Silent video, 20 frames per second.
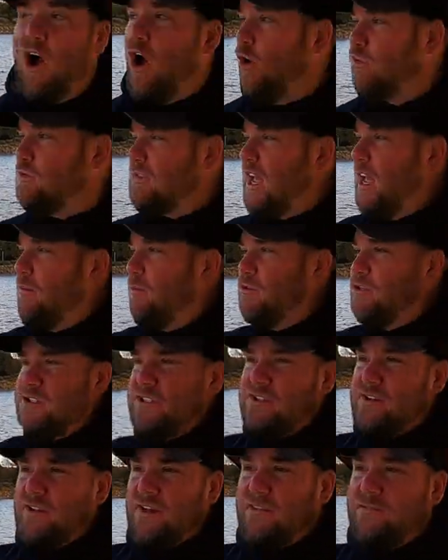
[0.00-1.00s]
I was able
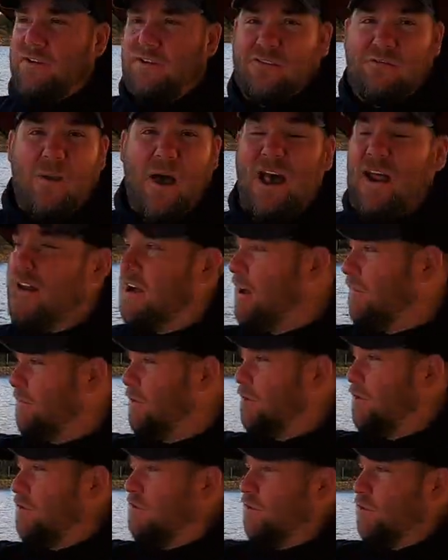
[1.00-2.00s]
just, if you're smart enough,
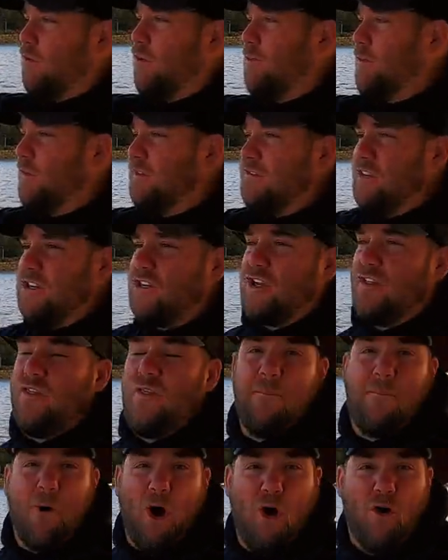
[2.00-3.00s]
you can sort of position
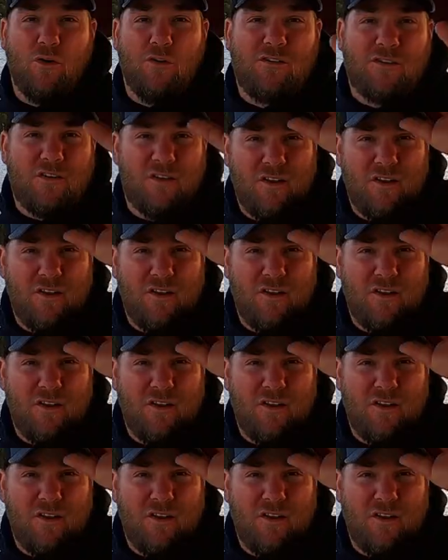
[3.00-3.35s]
the boat